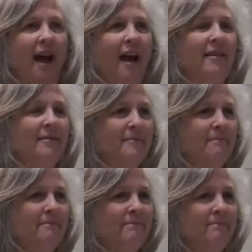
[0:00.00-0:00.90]
I
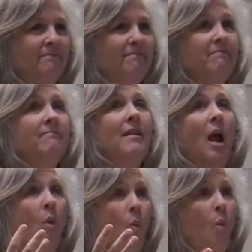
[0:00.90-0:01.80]
wanted my children
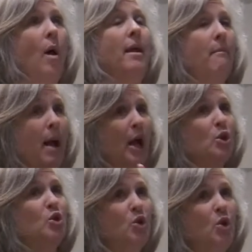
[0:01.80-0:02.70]
to have a Sunday
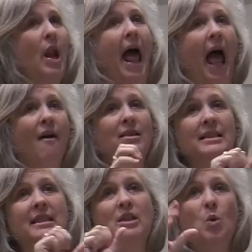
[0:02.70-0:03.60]
school teacher that cared
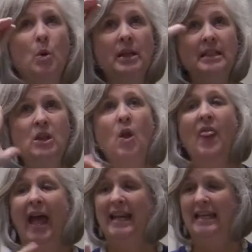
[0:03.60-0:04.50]
about them.
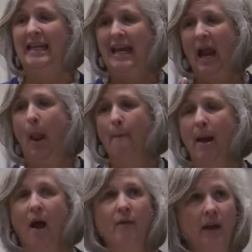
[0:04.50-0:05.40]
And sometimes
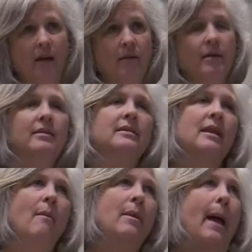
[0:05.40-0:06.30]
pastors will say to me,